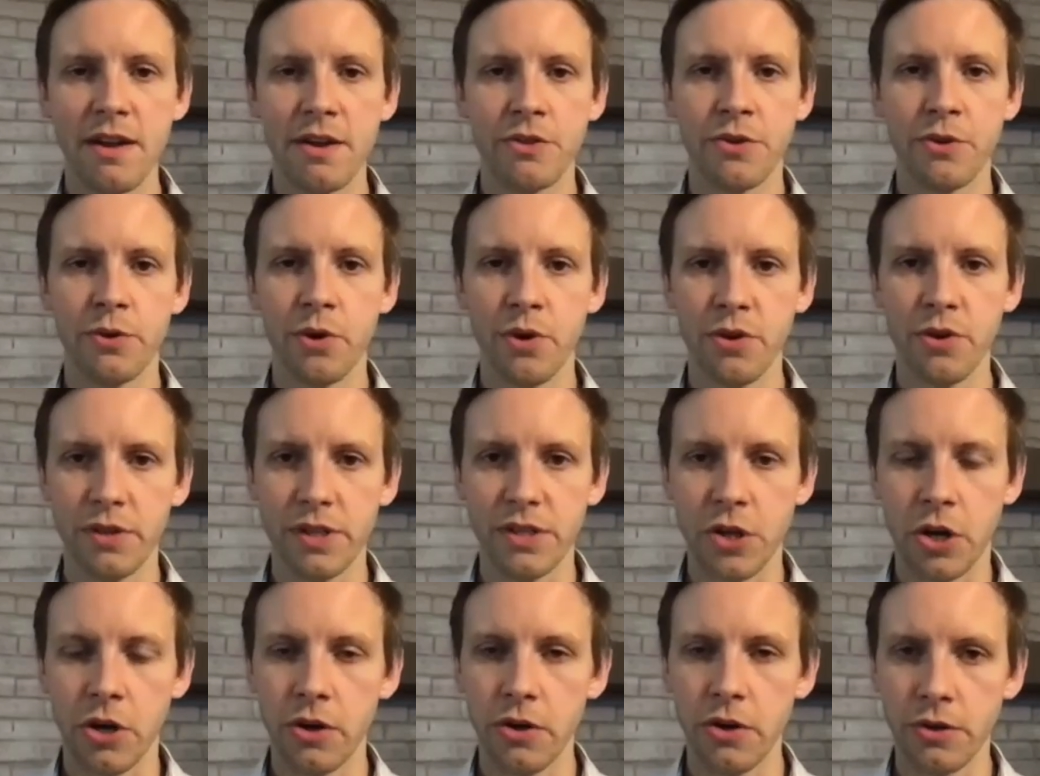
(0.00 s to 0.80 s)
there are all
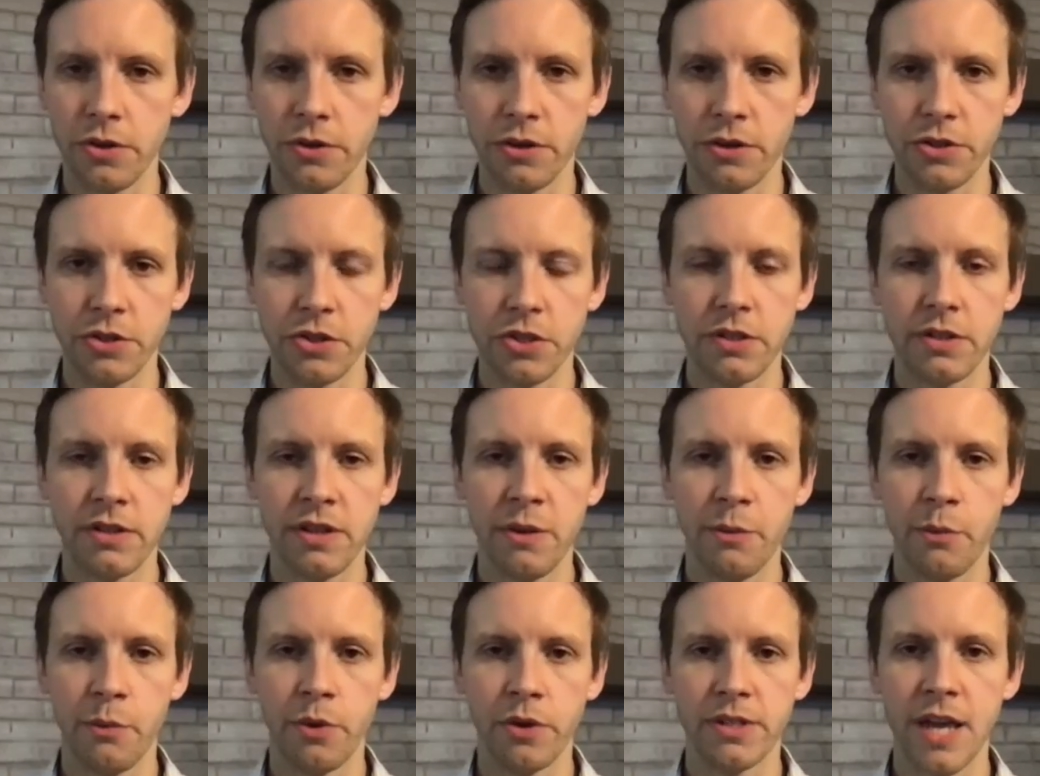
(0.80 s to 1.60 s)
these hurdles
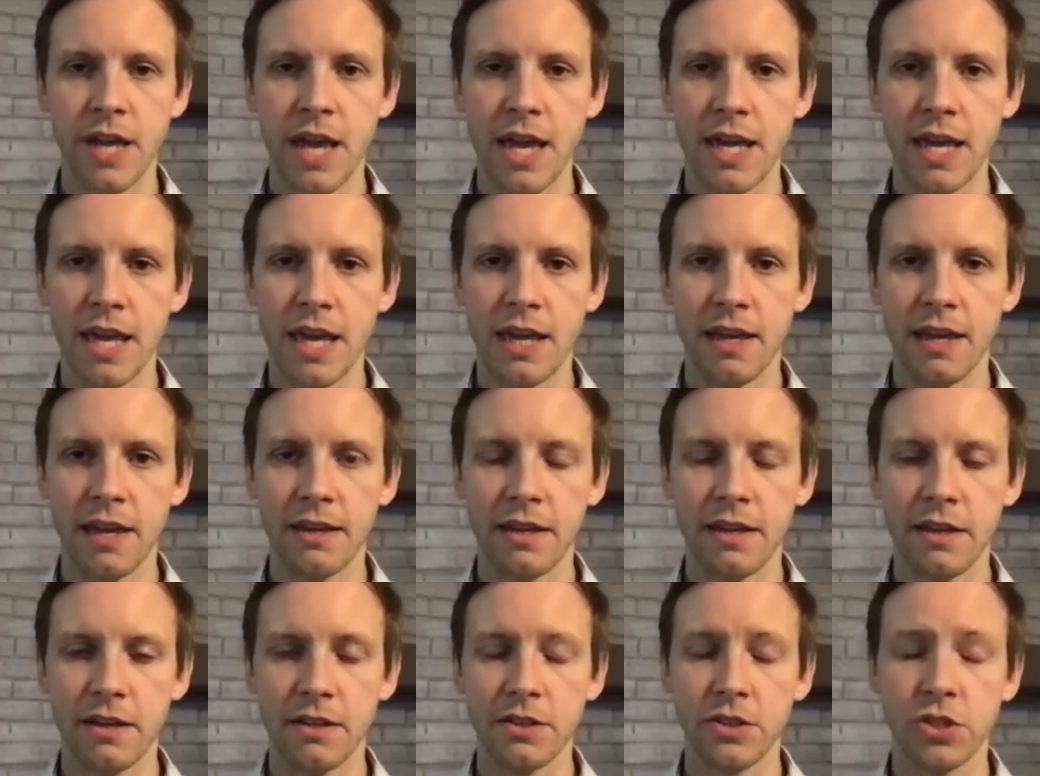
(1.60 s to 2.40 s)
that were taking
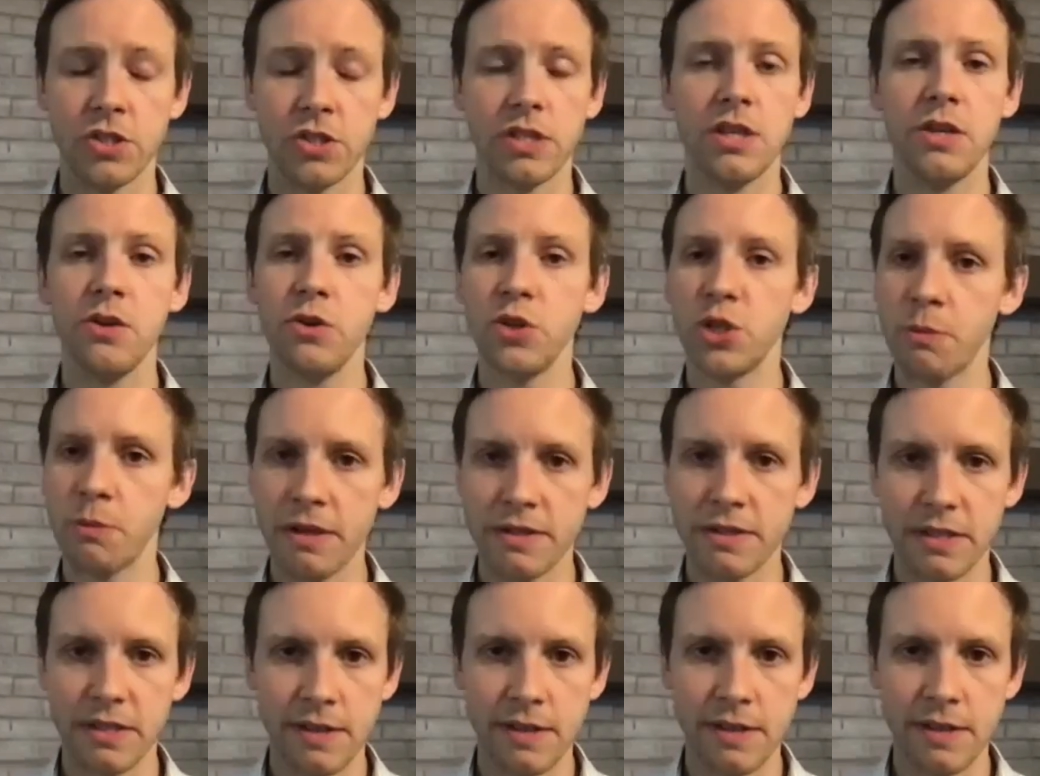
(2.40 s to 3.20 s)
just huge
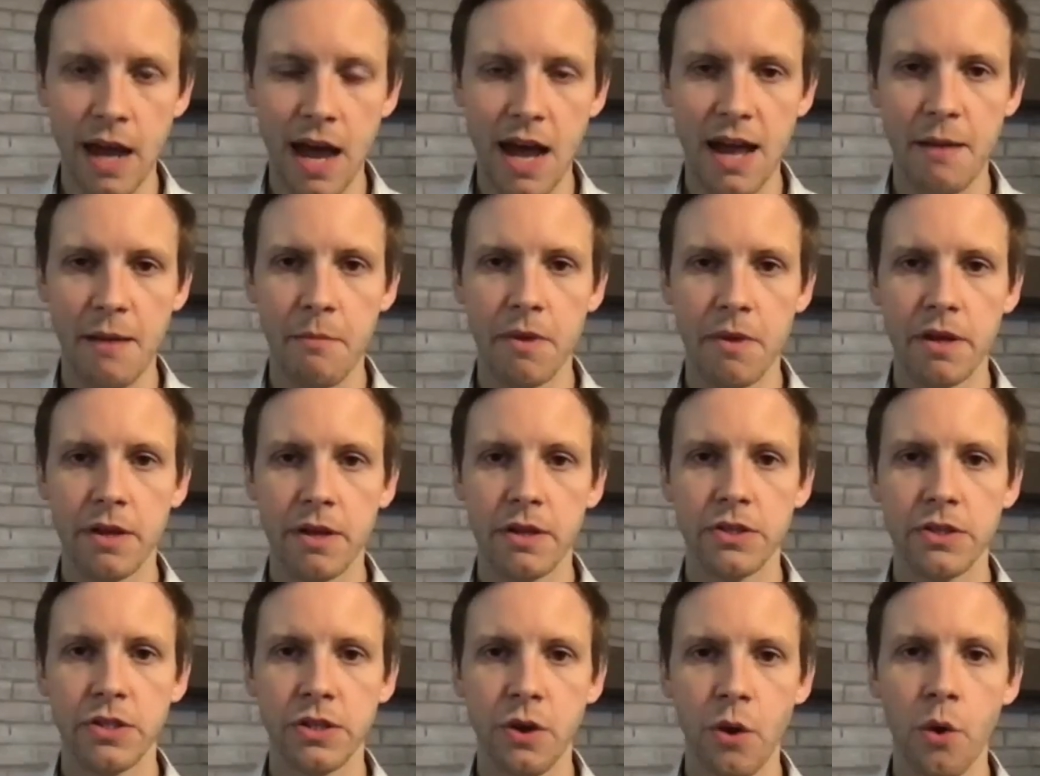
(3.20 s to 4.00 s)
amounts of time
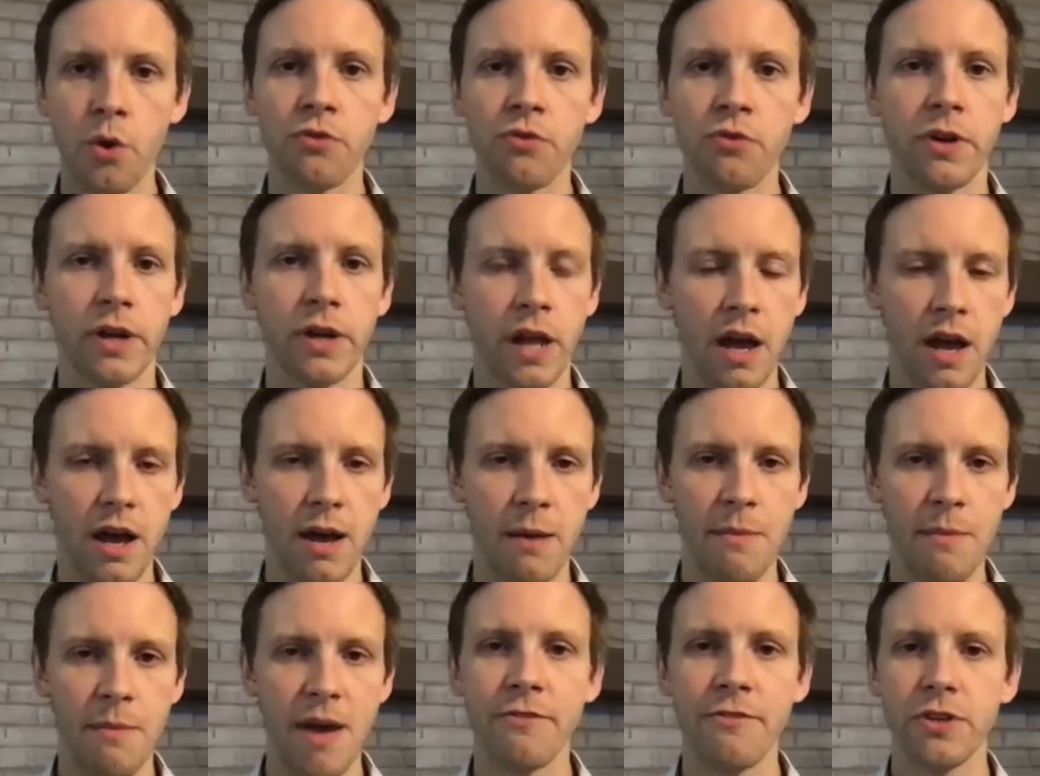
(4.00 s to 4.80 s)
to
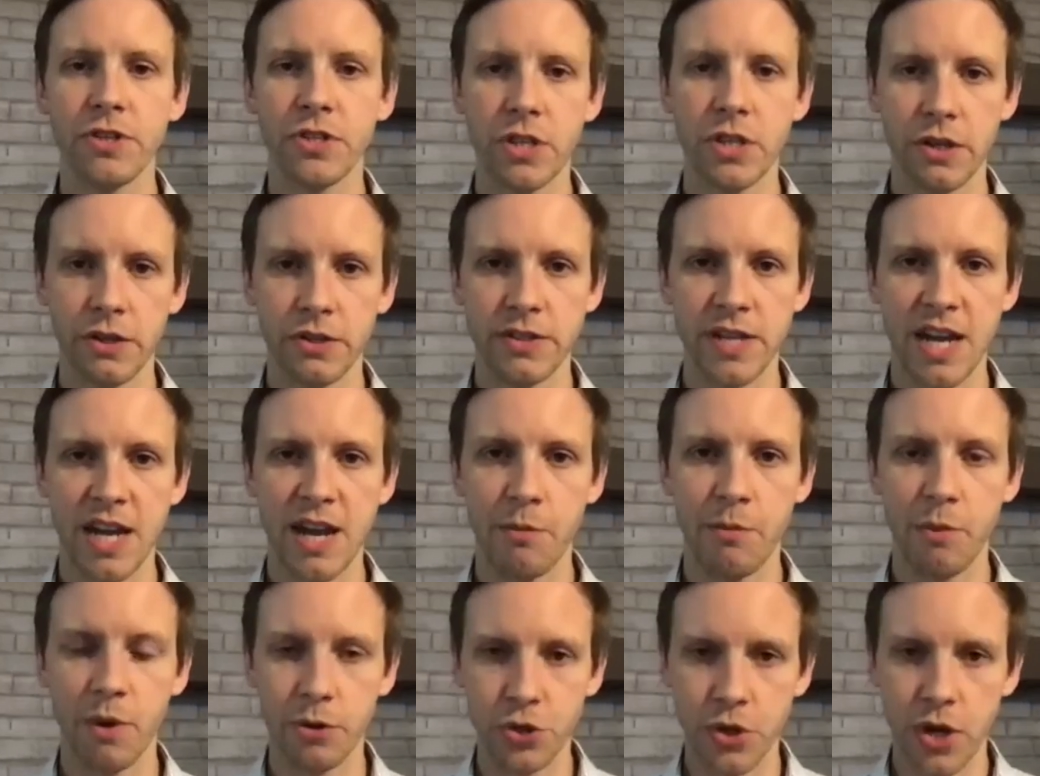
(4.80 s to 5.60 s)
overcome every single time
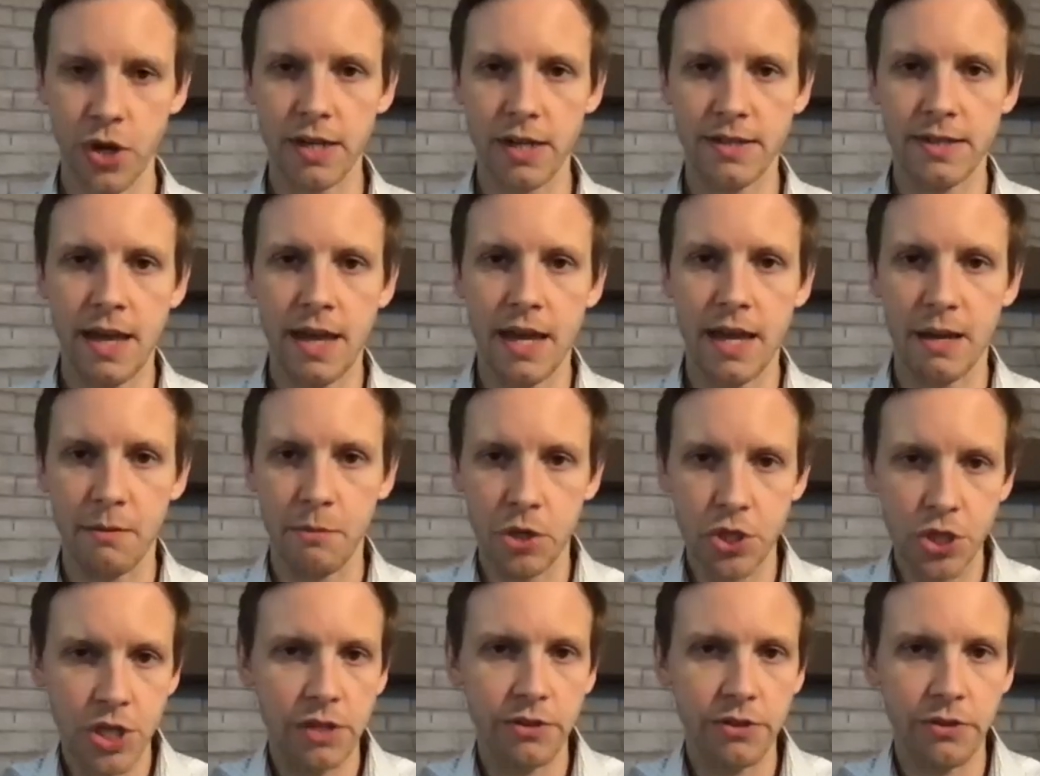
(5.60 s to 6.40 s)
we were trying to take a
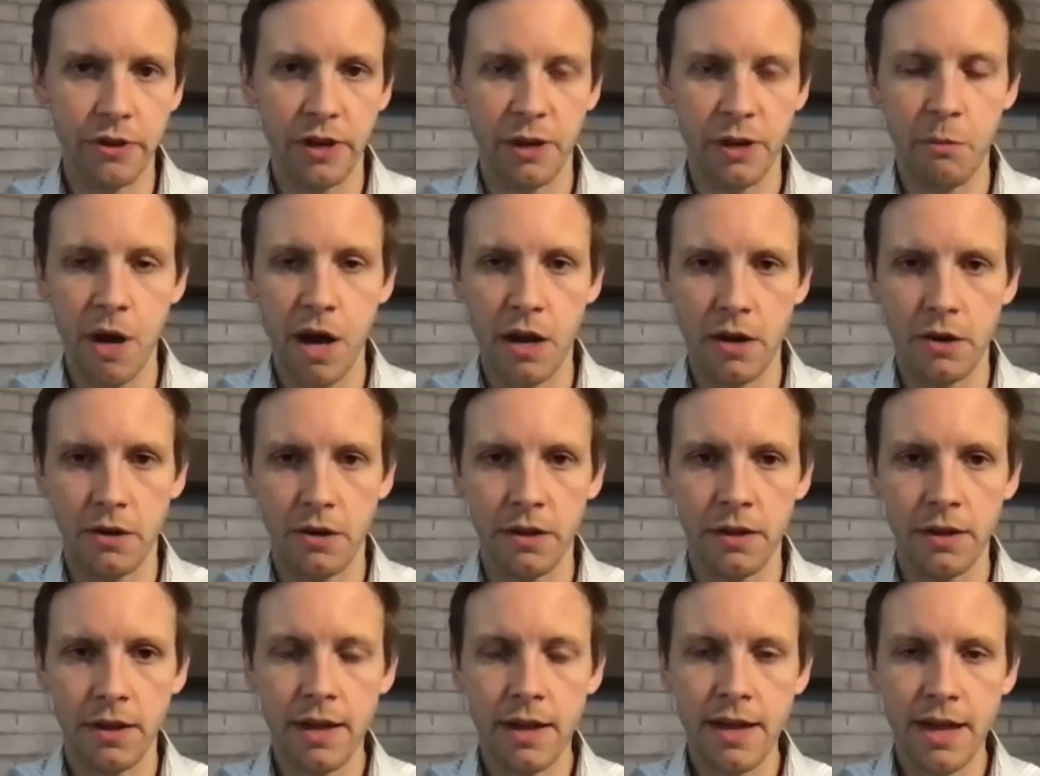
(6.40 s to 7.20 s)
machine learning
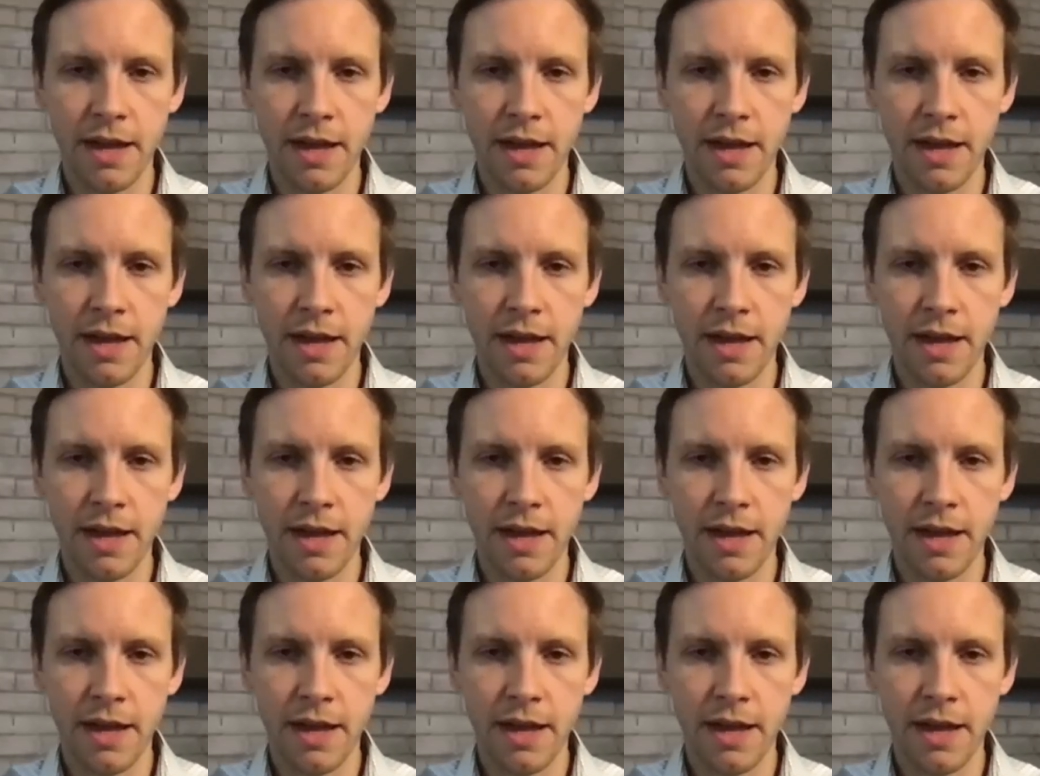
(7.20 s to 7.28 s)
model